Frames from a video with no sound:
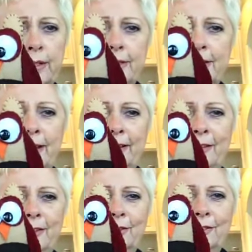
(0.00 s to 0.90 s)
Isn't that
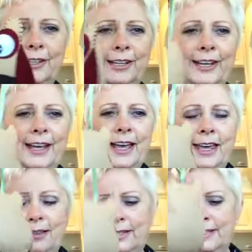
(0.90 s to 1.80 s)
cute?
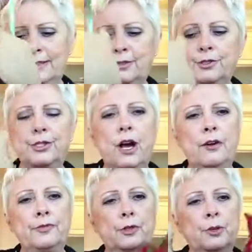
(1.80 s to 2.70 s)
And these little
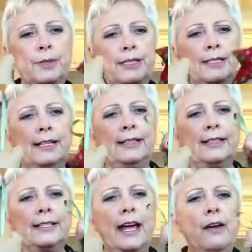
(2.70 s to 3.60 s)
soft ornaments like
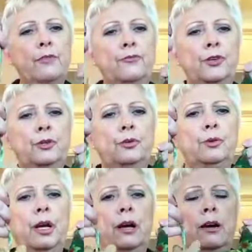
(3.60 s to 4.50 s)
this, I have a
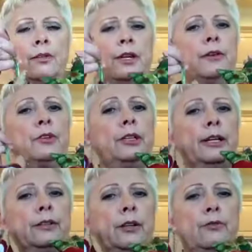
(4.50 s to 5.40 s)
few uh, that I've
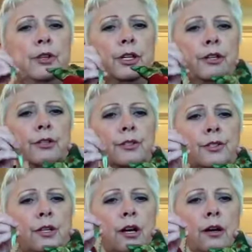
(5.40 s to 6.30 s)
collected over the
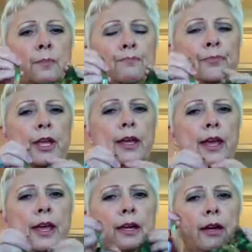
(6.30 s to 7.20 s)
years. Um,
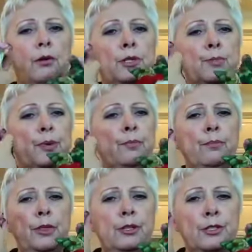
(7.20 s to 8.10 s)
and I always
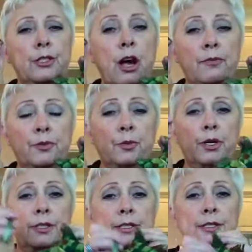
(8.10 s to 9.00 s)
put the soft
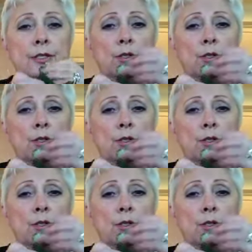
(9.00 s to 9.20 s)
ones